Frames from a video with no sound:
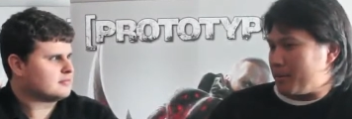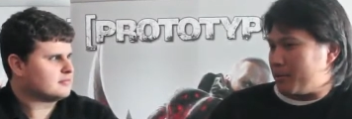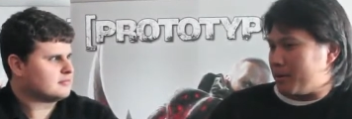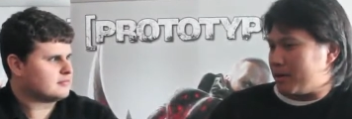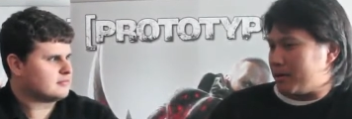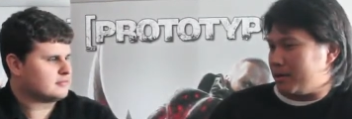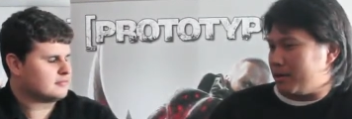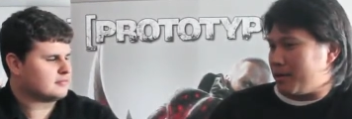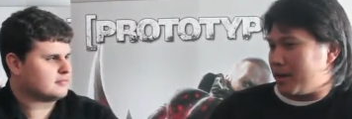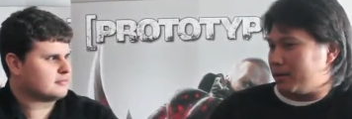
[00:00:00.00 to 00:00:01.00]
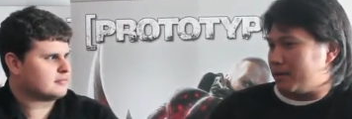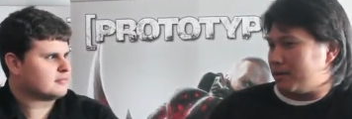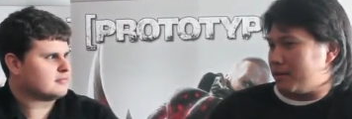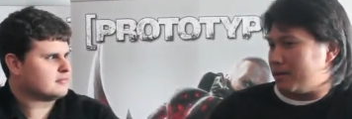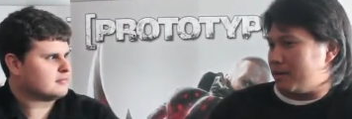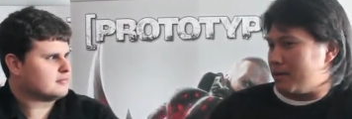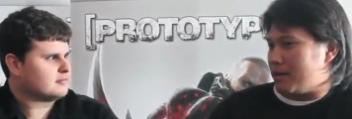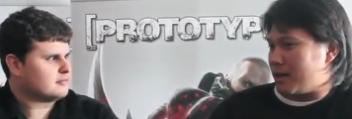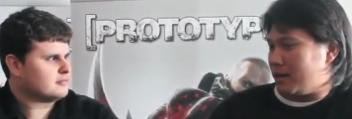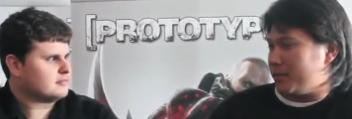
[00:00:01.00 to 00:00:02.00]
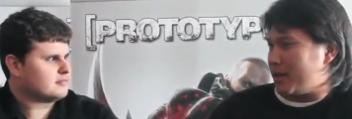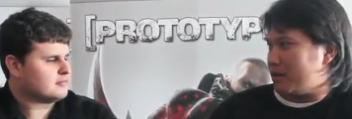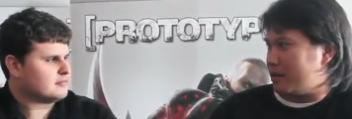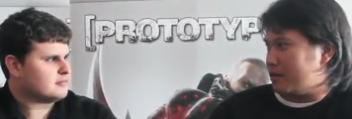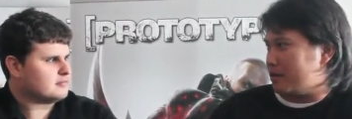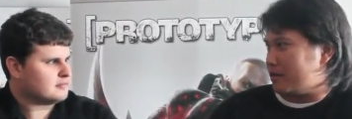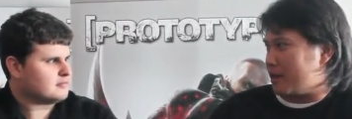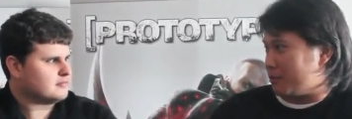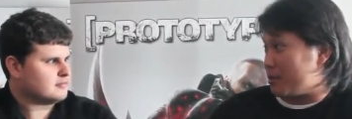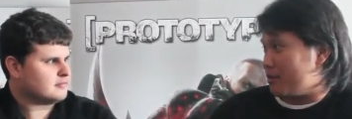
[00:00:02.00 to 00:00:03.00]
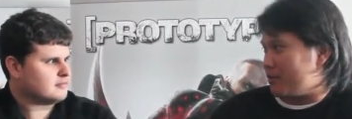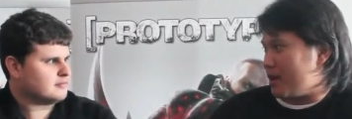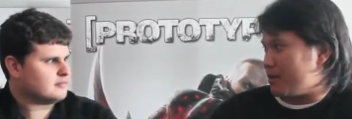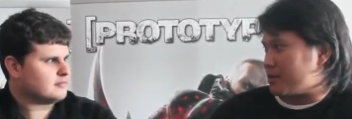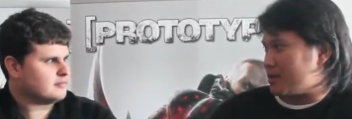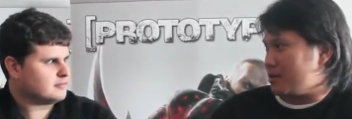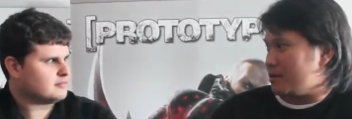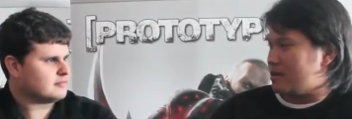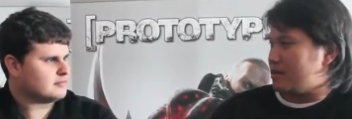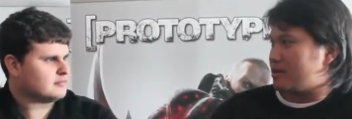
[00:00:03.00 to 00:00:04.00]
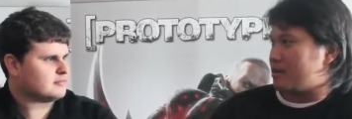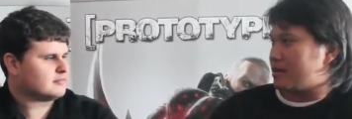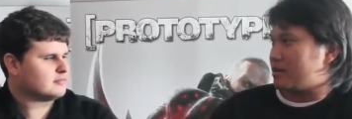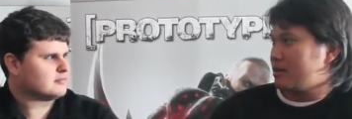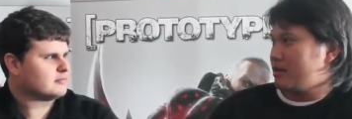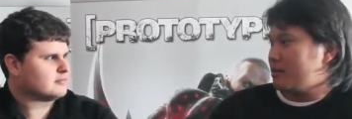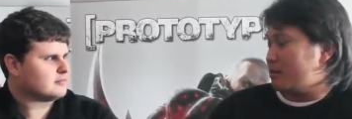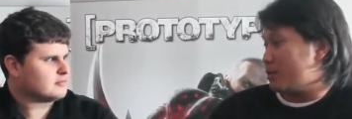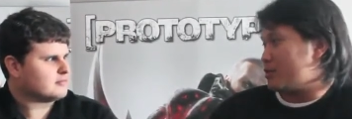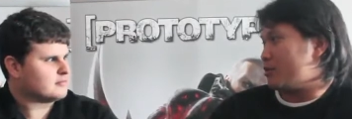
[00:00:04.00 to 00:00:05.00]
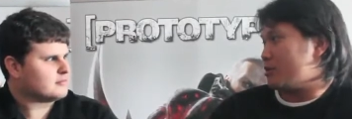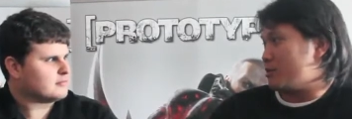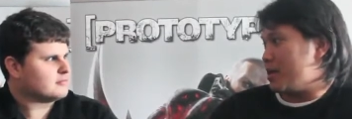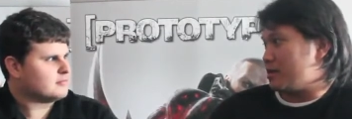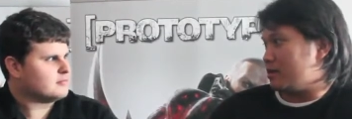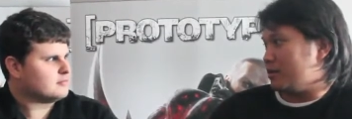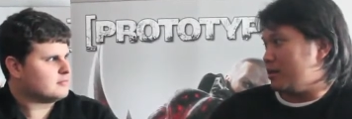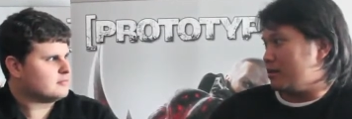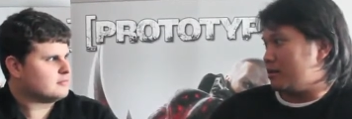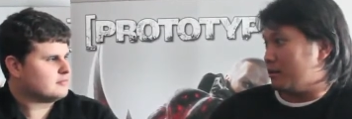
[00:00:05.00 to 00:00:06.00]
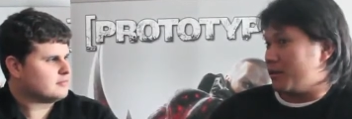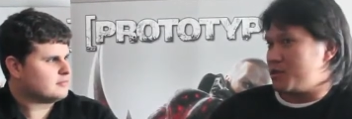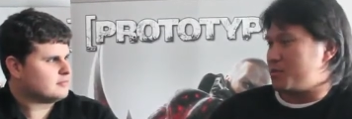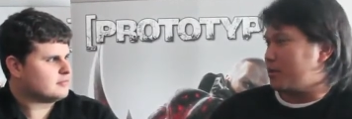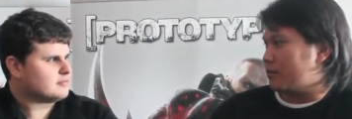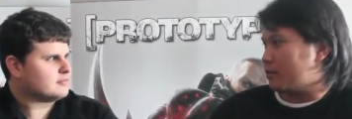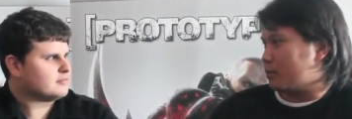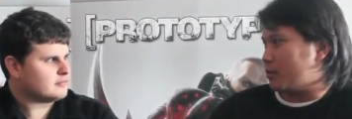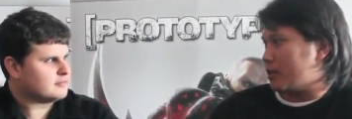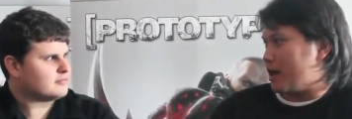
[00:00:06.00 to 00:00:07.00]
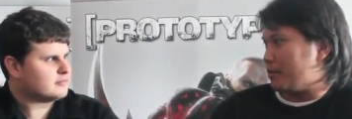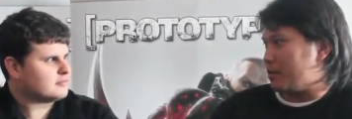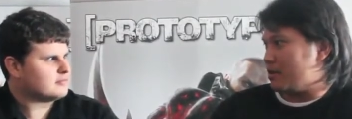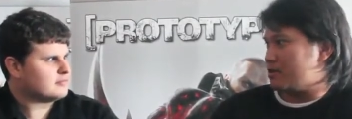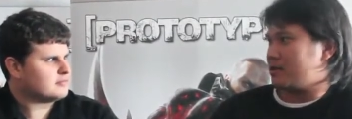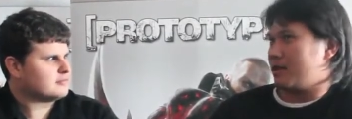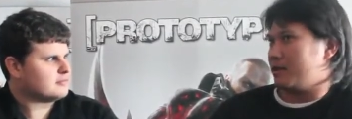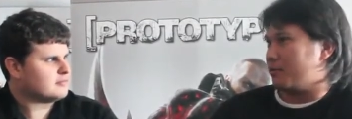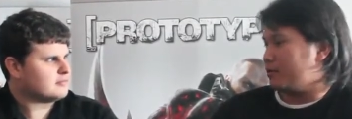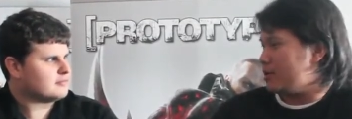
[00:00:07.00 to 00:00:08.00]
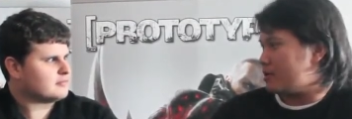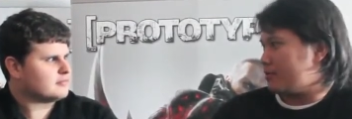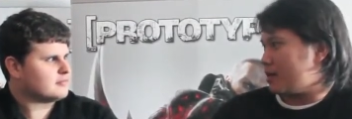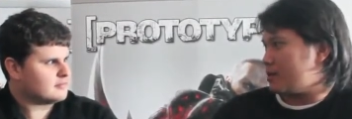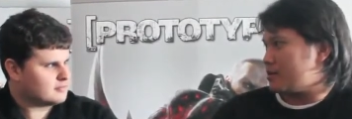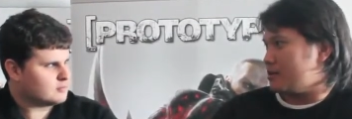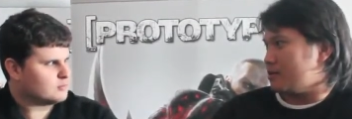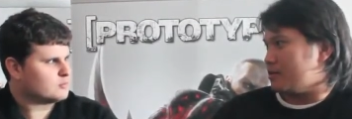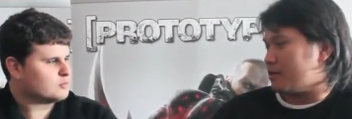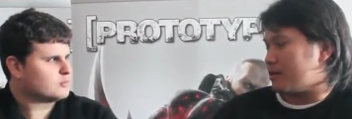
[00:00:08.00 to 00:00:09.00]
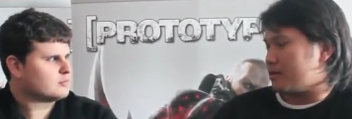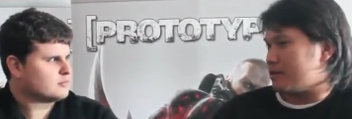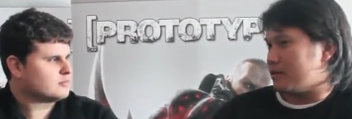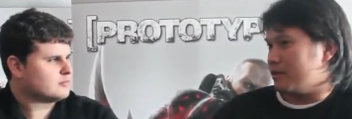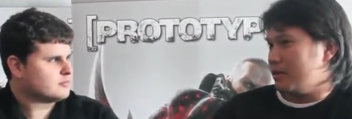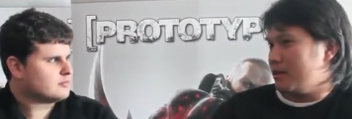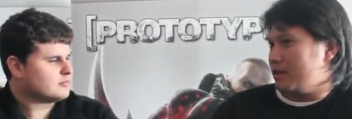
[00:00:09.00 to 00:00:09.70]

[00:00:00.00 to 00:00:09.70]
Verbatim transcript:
Speaker 1: where you know Heller is hellbent on getting rid of the virus, and he sees that Mercer is basically the linchpin for what happened. He's got to release the virus in New York, so